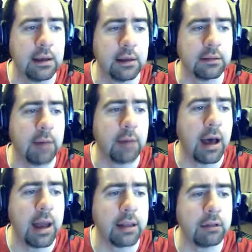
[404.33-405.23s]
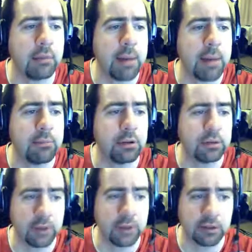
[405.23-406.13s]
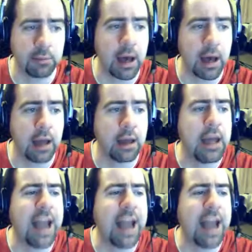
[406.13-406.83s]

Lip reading: and smile at the remembrance of her smile,